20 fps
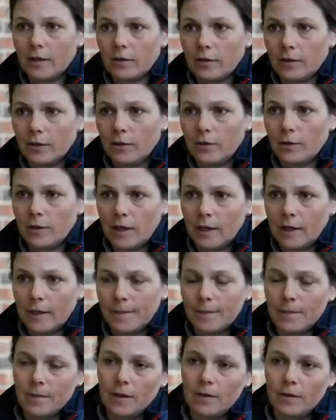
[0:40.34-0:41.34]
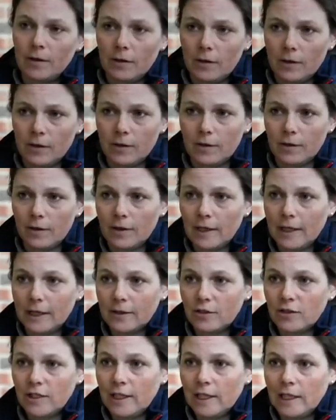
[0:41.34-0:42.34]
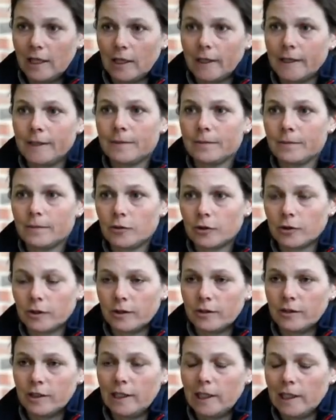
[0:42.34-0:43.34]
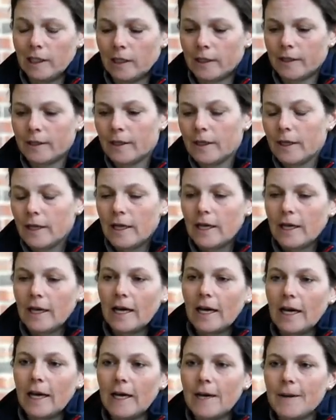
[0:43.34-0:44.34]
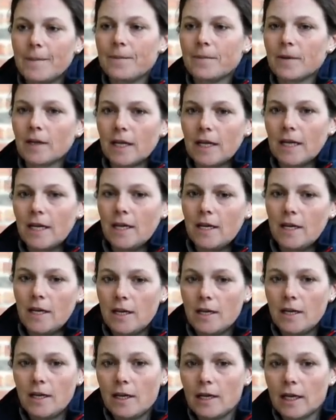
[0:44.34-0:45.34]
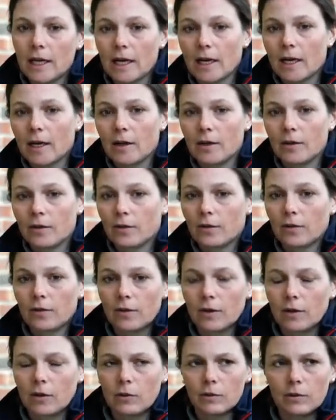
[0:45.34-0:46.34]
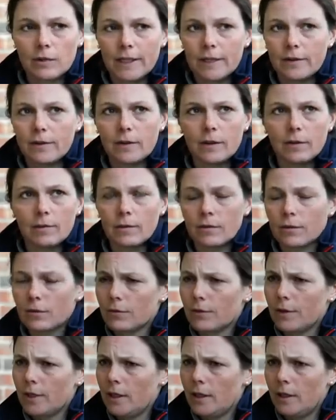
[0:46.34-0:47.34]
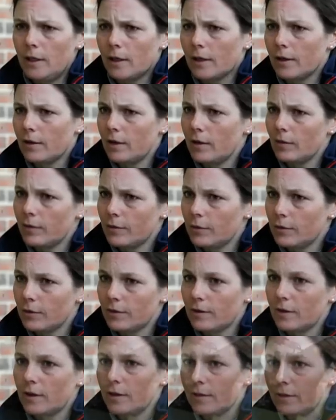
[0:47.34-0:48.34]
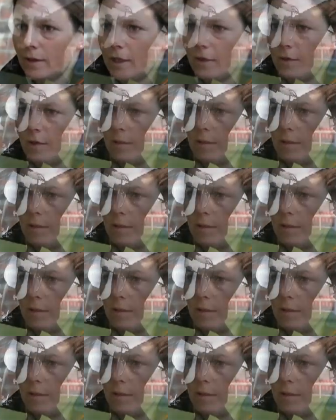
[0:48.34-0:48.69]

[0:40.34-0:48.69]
to his owner's Ginny line, John and Ginny line. He's done 4 stars now. He's